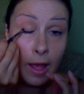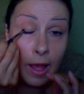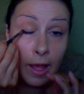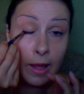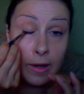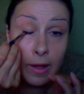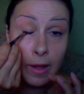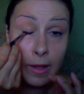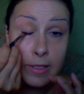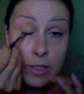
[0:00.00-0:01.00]
and
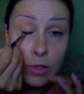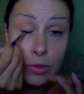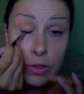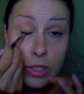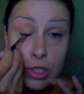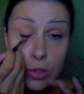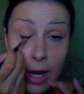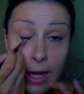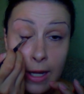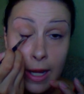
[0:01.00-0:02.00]
it's
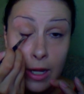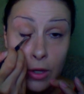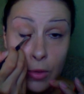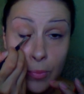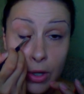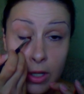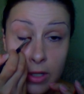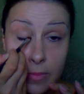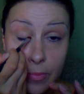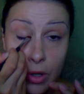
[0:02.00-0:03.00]
straight, and you put it
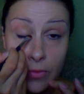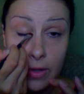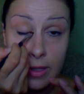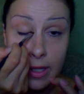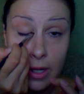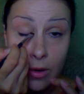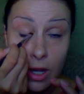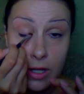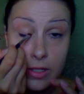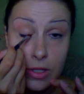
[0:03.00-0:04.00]
perfectly
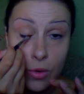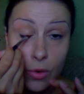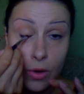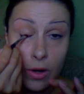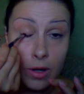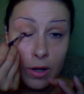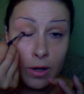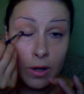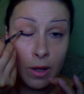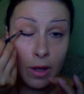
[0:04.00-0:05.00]
across your
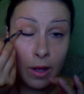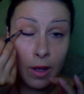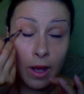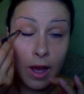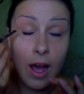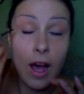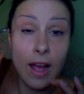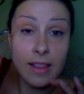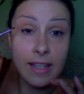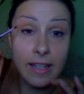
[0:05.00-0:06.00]

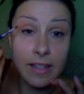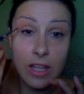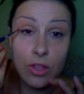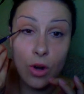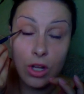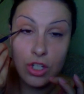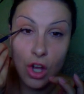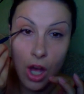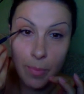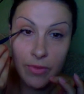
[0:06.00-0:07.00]
eyelid, either on
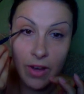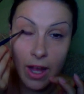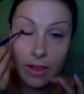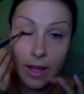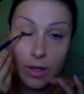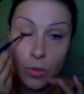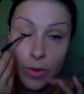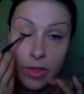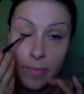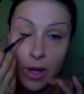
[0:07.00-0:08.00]
top of eyeliner
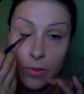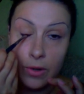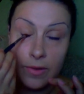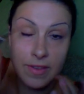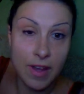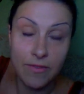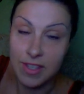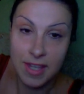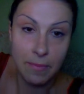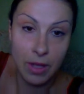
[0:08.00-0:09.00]
with a powder of the
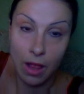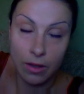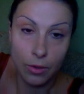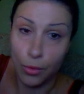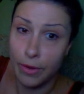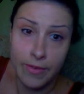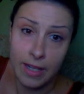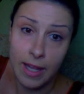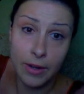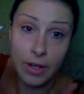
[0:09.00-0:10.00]
same color, or even
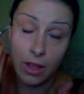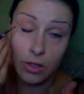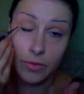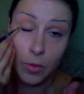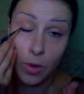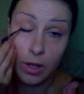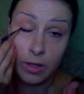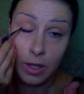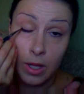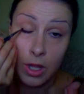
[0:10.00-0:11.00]
a lighter color if you want
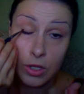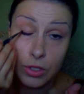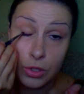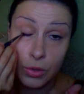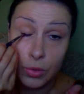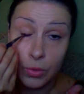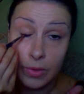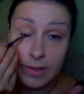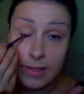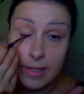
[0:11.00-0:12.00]

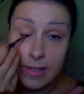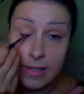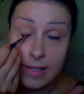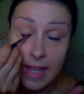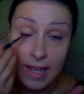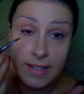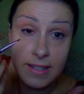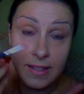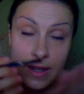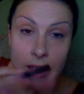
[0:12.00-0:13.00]
to set,